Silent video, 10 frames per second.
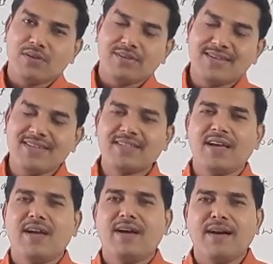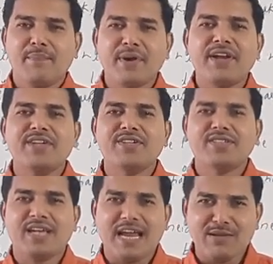these predaceous
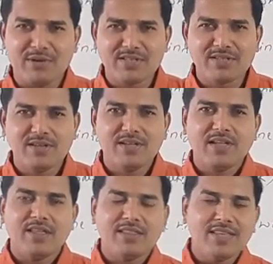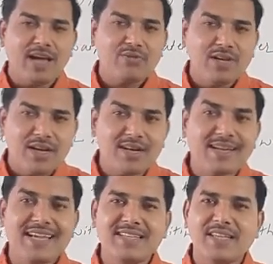animals, they have the
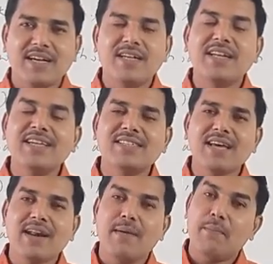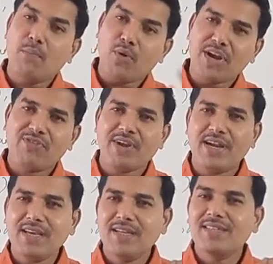teeth. Teeth are modified
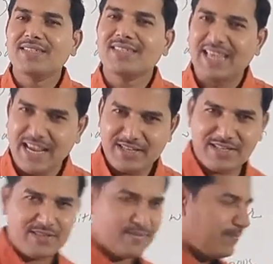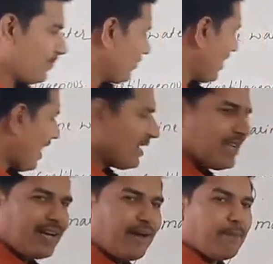scales. and they
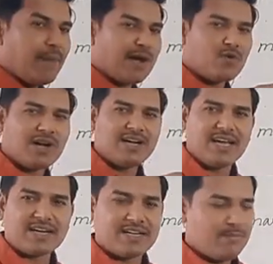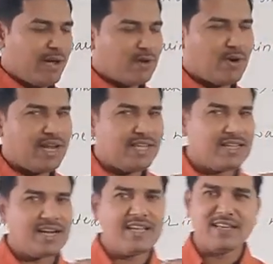are backwardly directed, backwardly
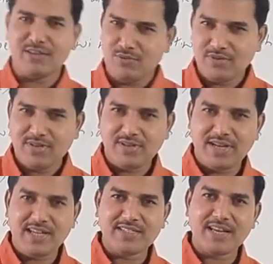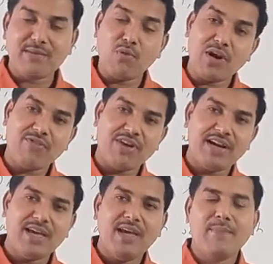hindgade irtav. Teeth are
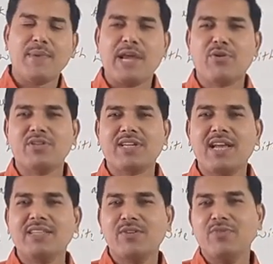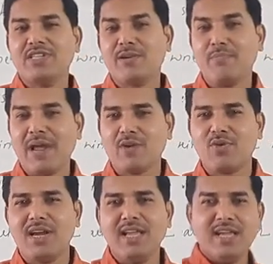modified placoid scales which are
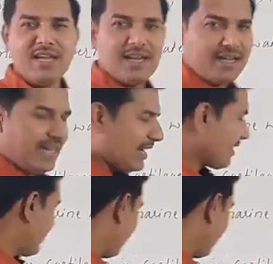backwardly directed.